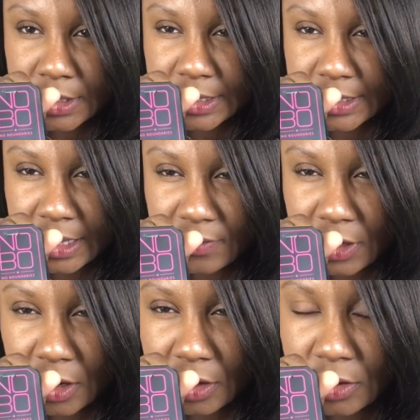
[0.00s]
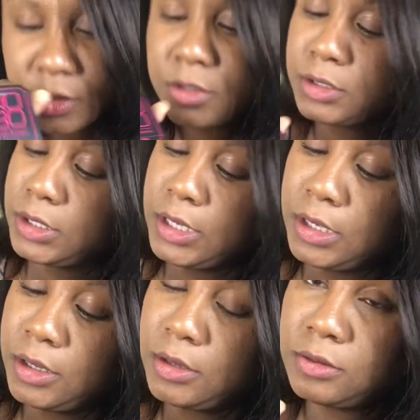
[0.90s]
Seven dollars
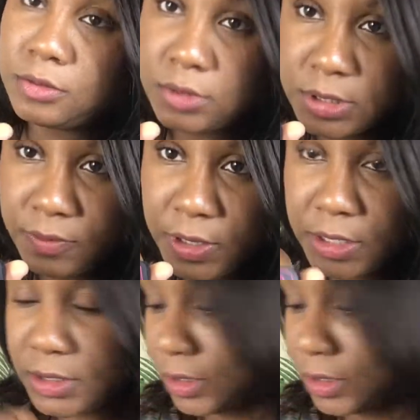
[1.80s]
and seventy-eight